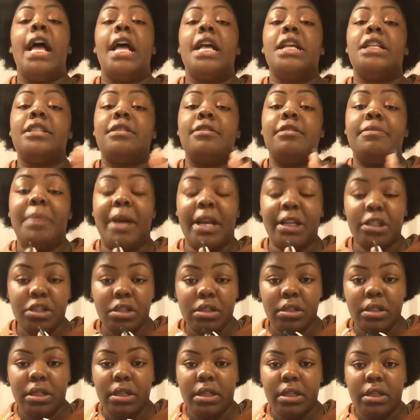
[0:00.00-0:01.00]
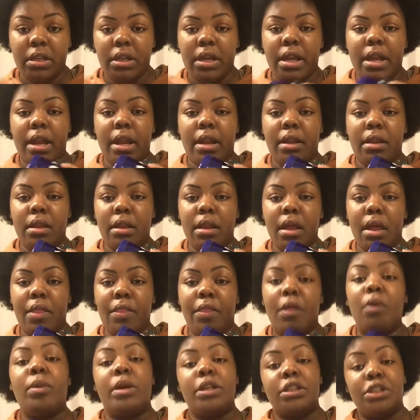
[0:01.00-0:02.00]
especially in
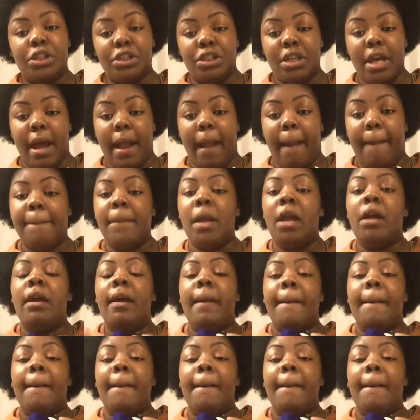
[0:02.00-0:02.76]
the winter time,